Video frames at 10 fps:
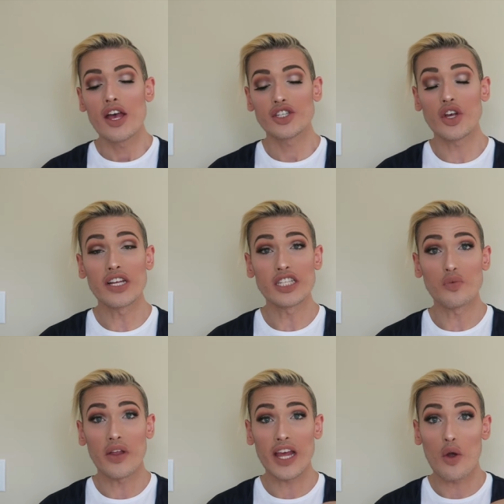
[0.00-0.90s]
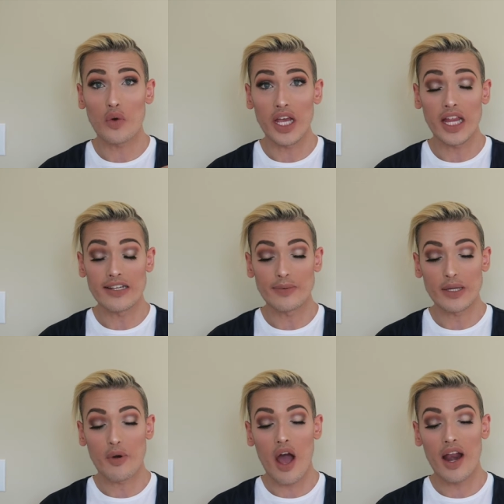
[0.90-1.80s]
So this is one thing I really loved about
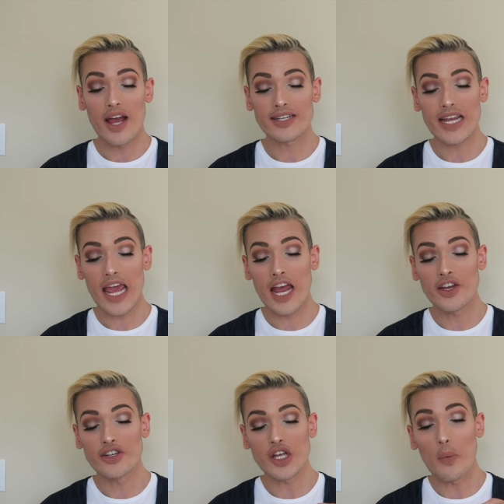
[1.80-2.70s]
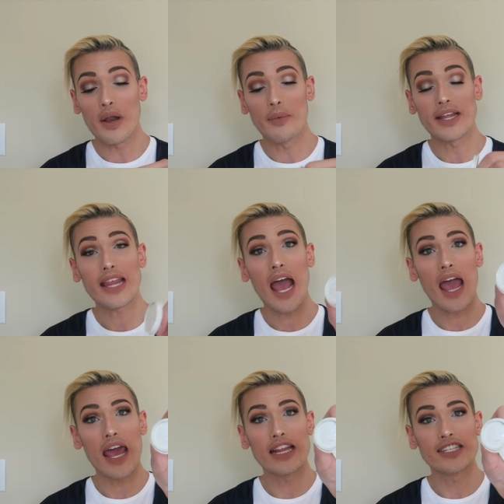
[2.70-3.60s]
the product and you just open up like
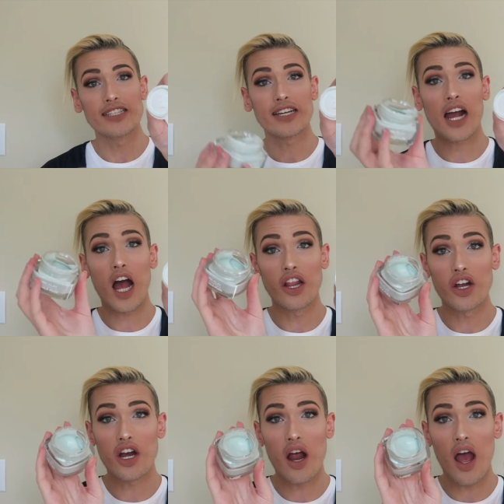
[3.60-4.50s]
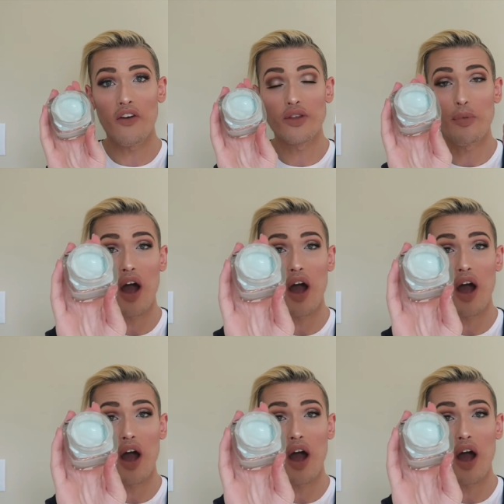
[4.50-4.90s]
that and this is the color of the